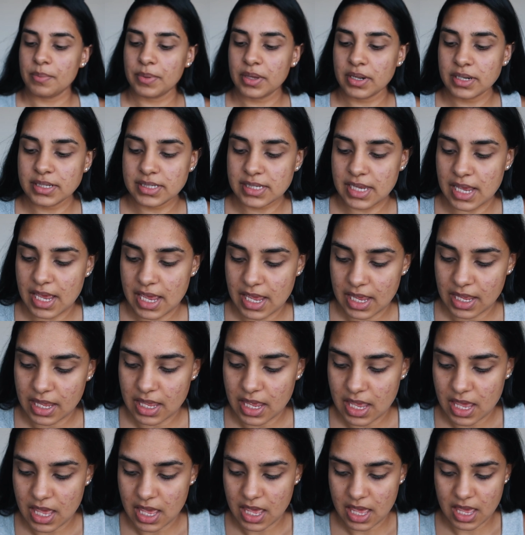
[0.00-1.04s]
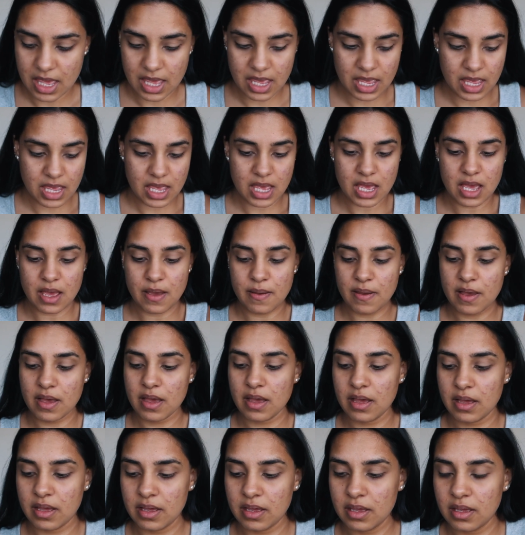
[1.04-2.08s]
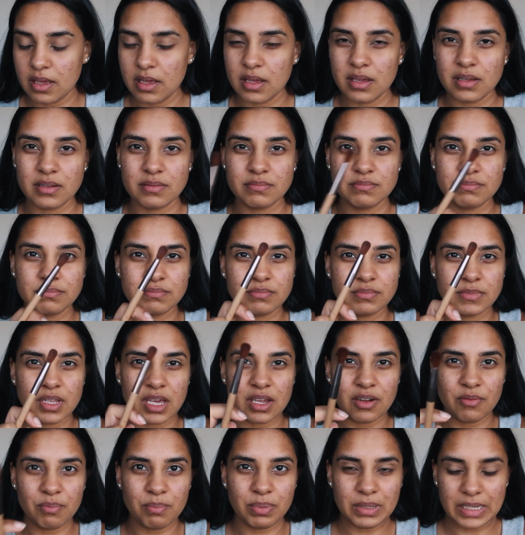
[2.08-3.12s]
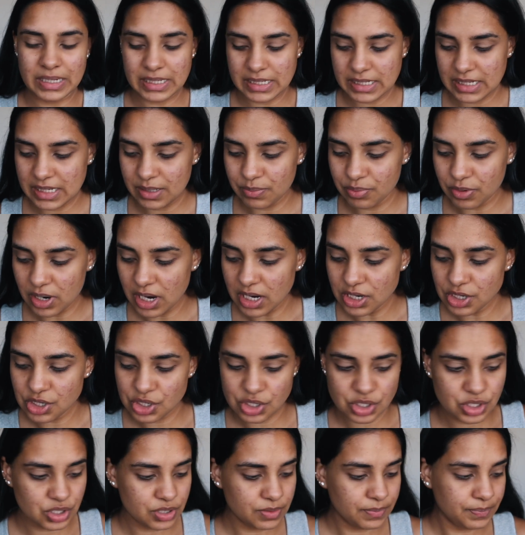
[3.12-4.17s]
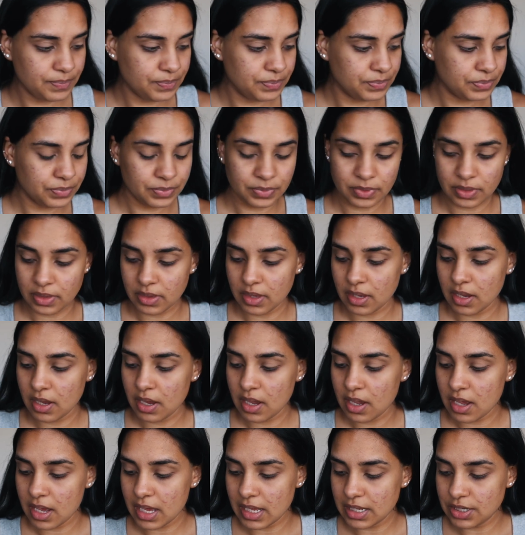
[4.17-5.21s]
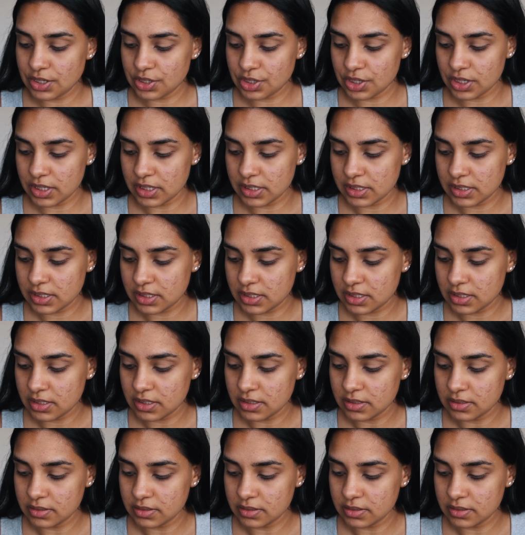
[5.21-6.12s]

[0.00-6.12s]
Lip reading: I'm gonna take a kind of blendy brush and just